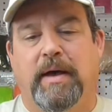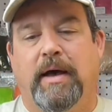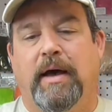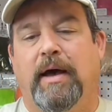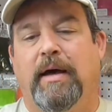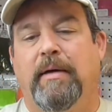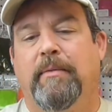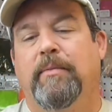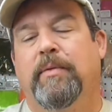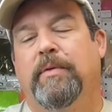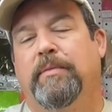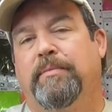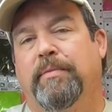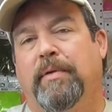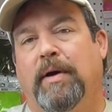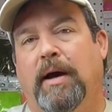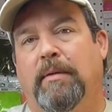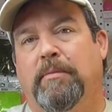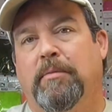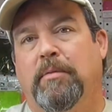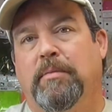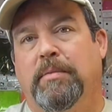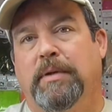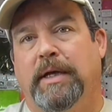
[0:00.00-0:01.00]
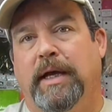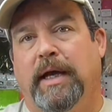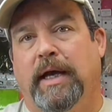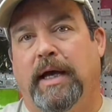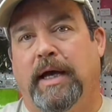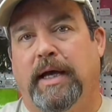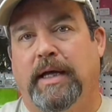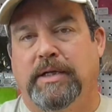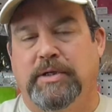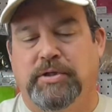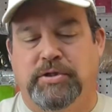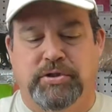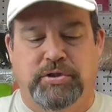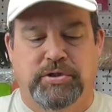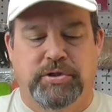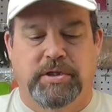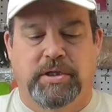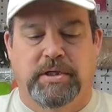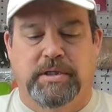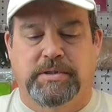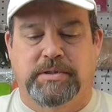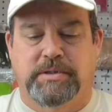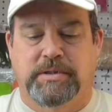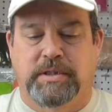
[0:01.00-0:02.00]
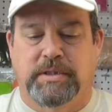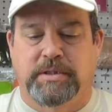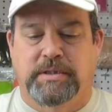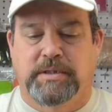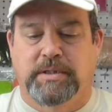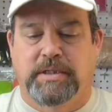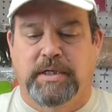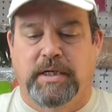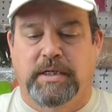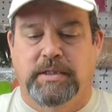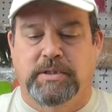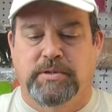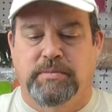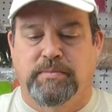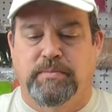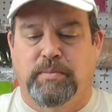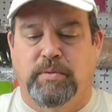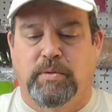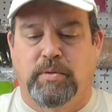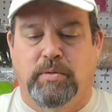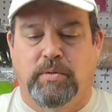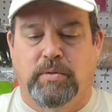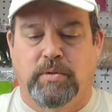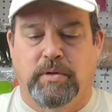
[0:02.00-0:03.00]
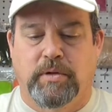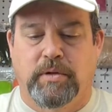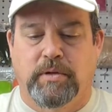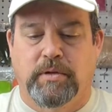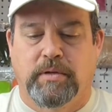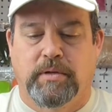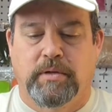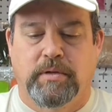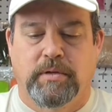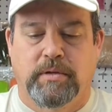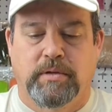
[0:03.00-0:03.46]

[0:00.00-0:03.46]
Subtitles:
I would probably add just a touch more